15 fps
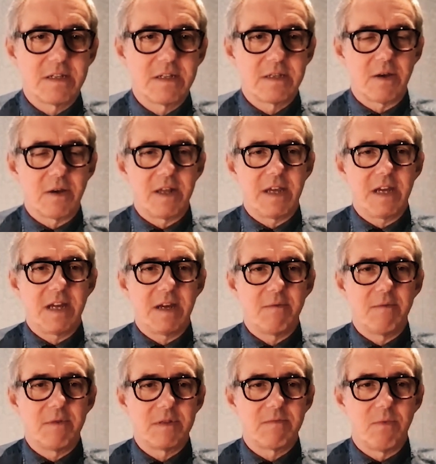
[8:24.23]
So I yeah. think it
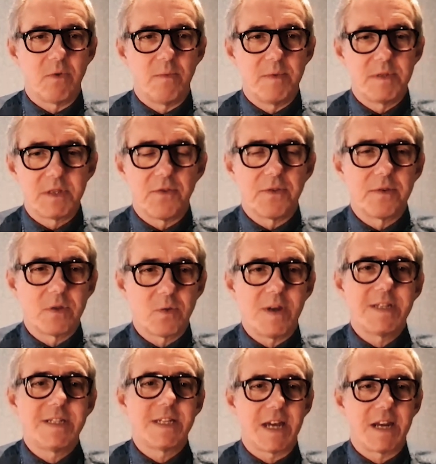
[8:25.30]
was almost on the
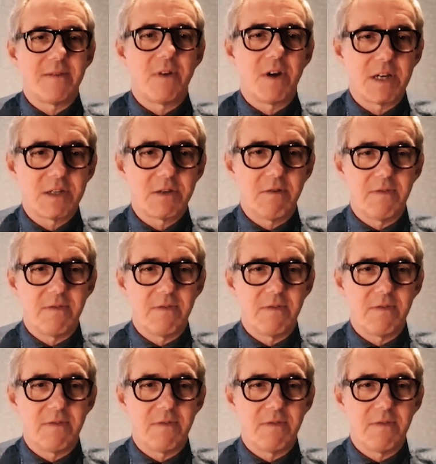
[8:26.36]
20th anniversary